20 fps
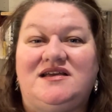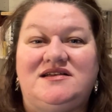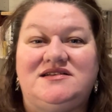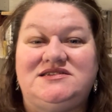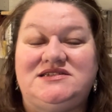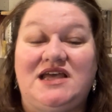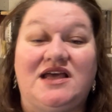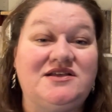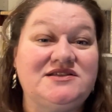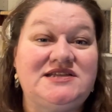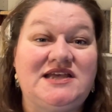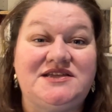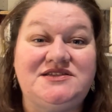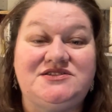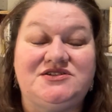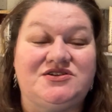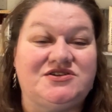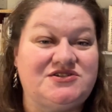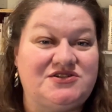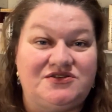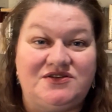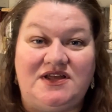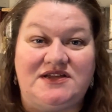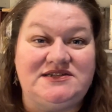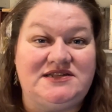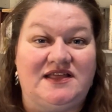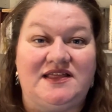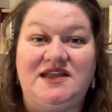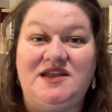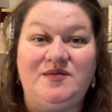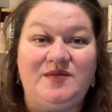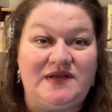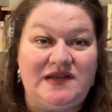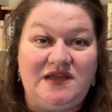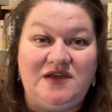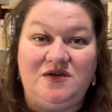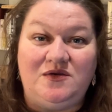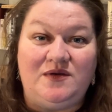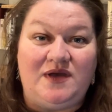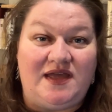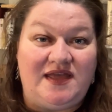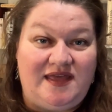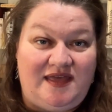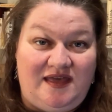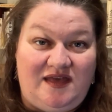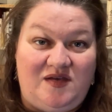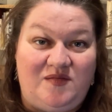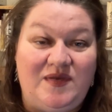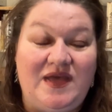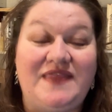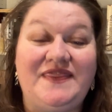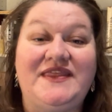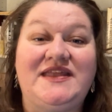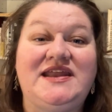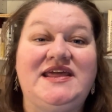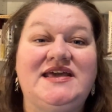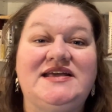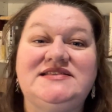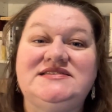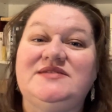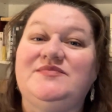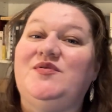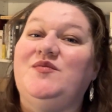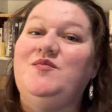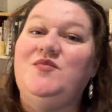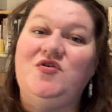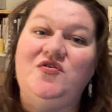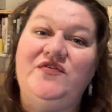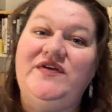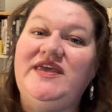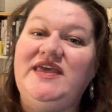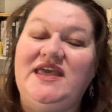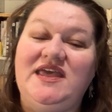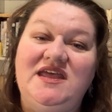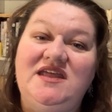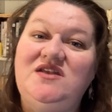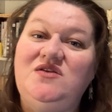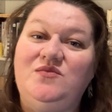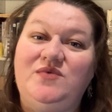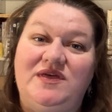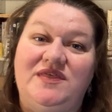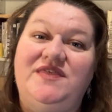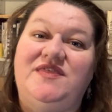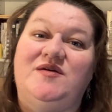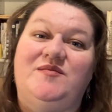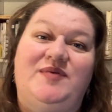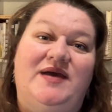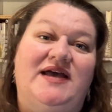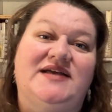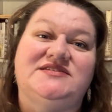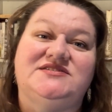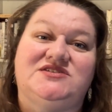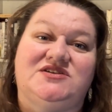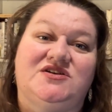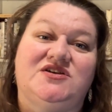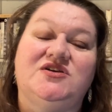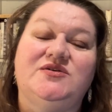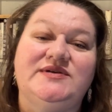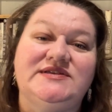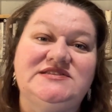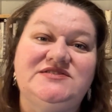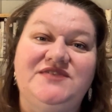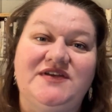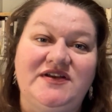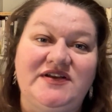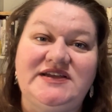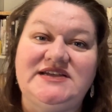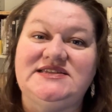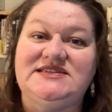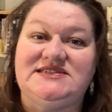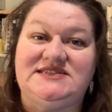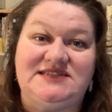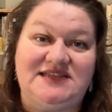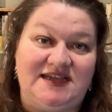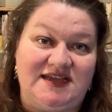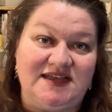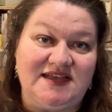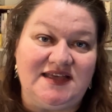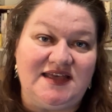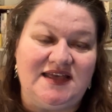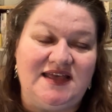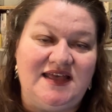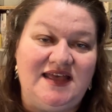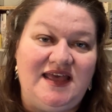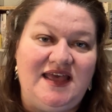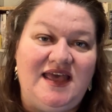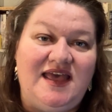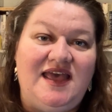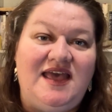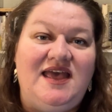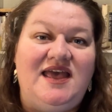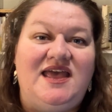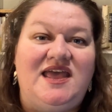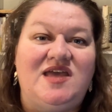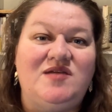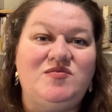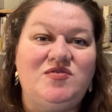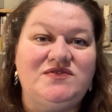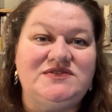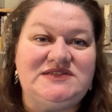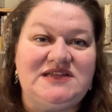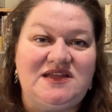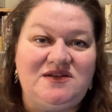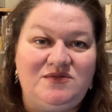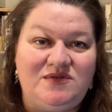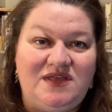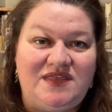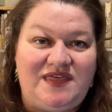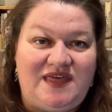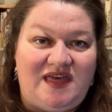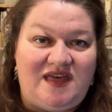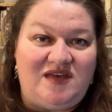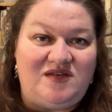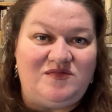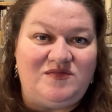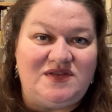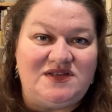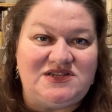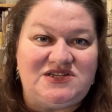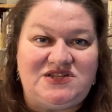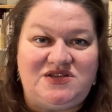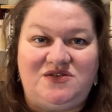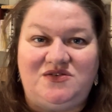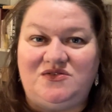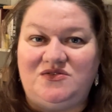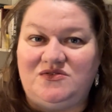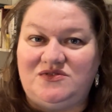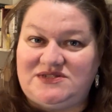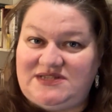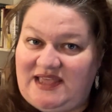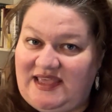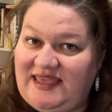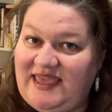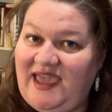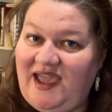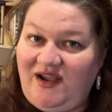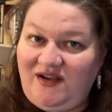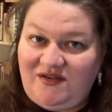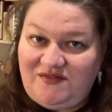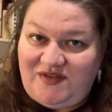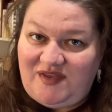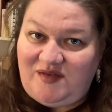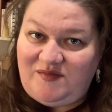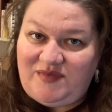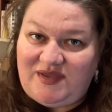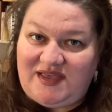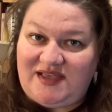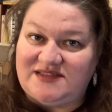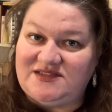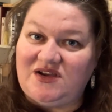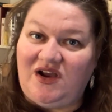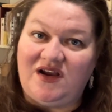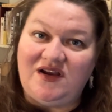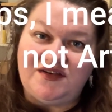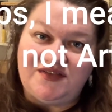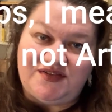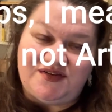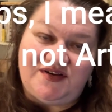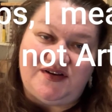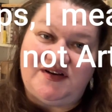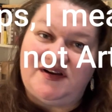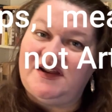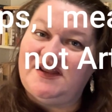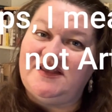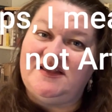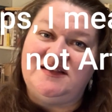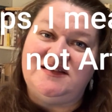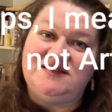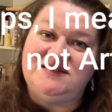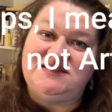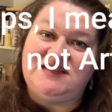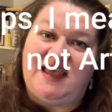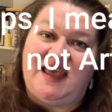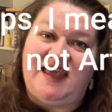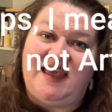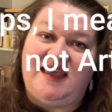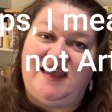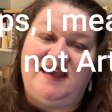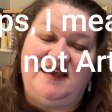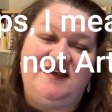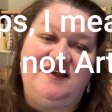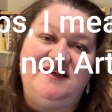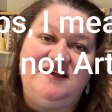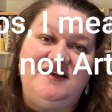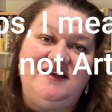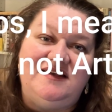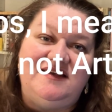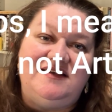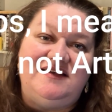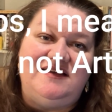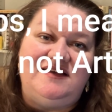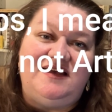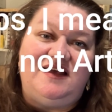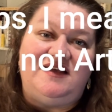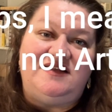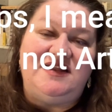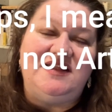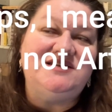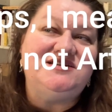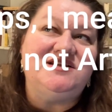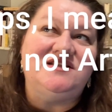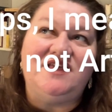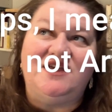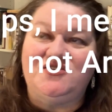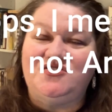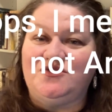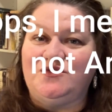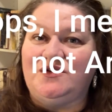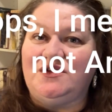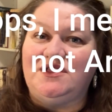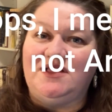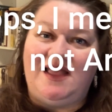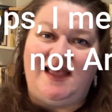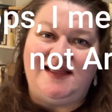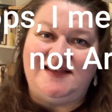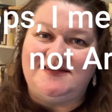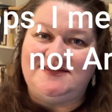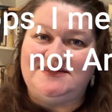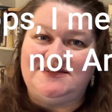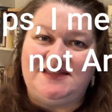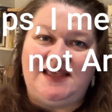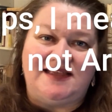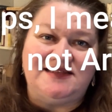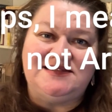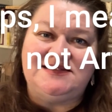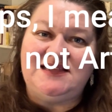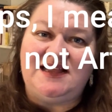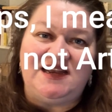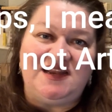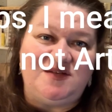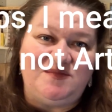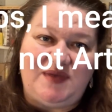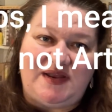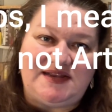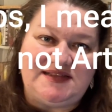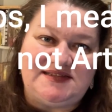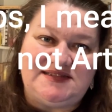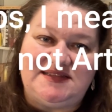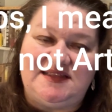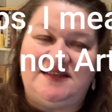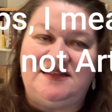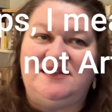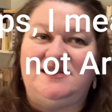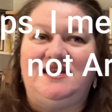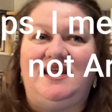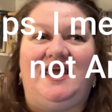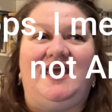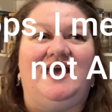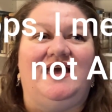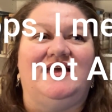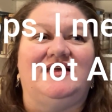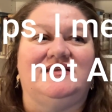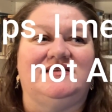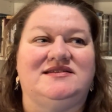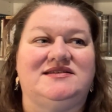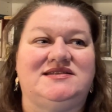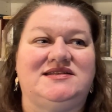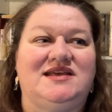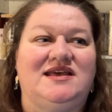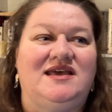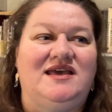tells Hester, do not tell anybody who I am, and then he ends up moving in with the pastor, who is very sick. He moves in with him to take care of him because Arthur is an intellectual and has studied medicine, and